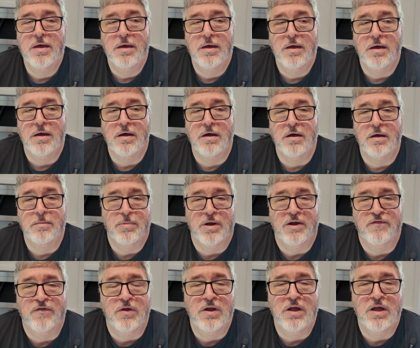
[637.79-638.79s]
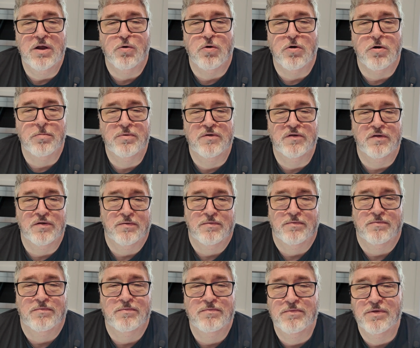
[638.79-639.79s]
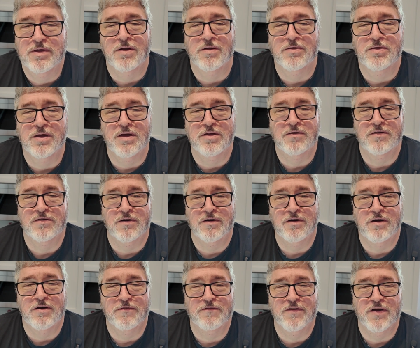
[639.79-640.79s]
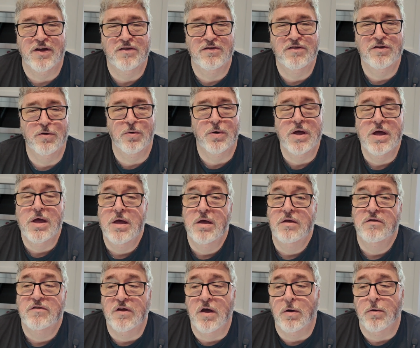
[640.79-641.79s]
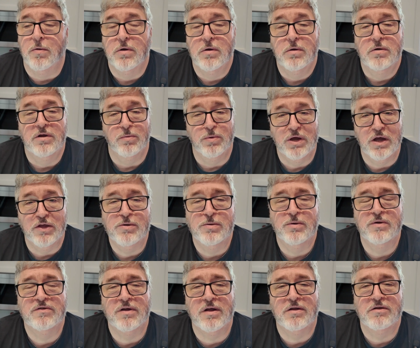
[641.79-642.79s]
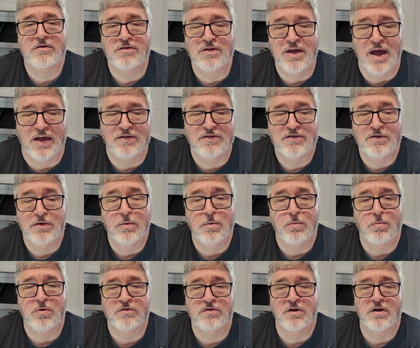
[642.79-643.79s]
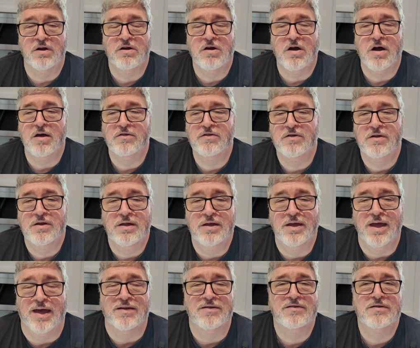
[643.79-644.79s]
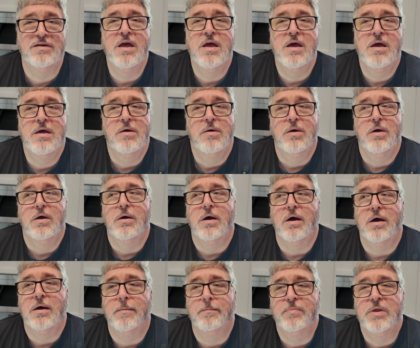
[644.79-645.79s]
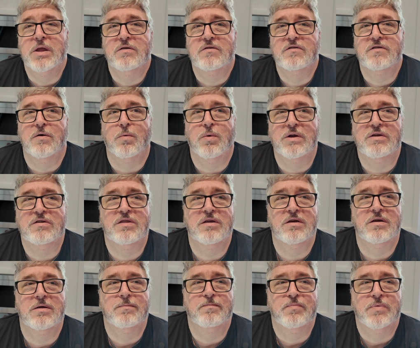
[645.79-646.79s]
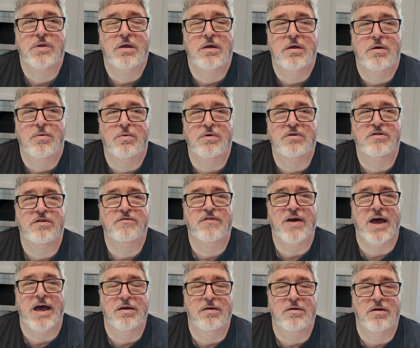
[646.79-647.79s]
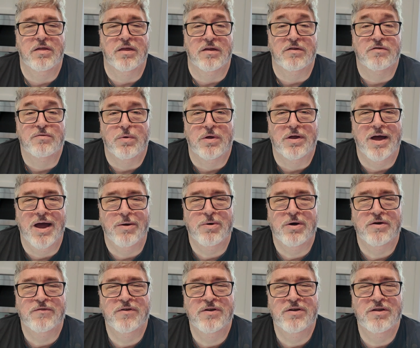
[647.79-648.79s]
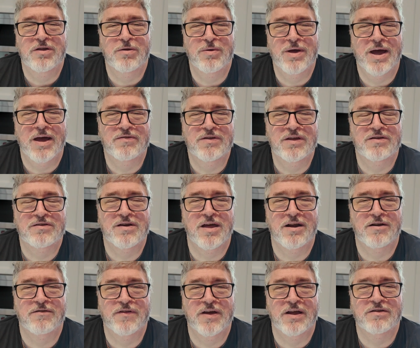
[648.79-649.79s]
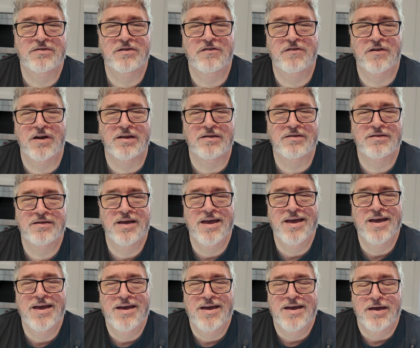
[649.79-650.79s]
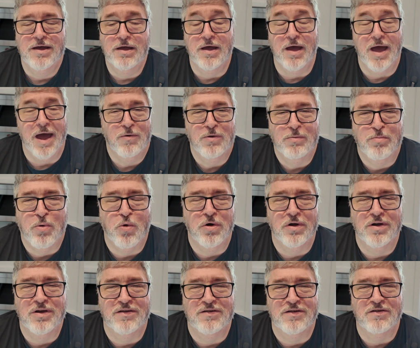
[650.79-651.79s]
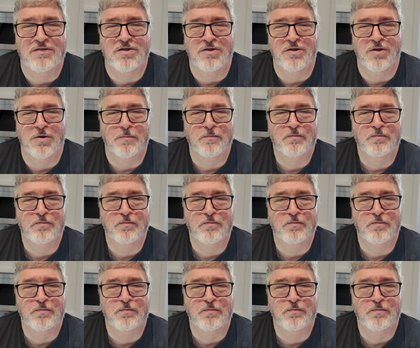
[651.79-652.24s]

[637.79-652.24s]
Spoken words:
But if you need orbs, the others are fine too. So did we get the results? Yes. Was there a cost? Yes. So what's the value to this? Well, how often do you have these kind of fancy drinks? How important is it to you?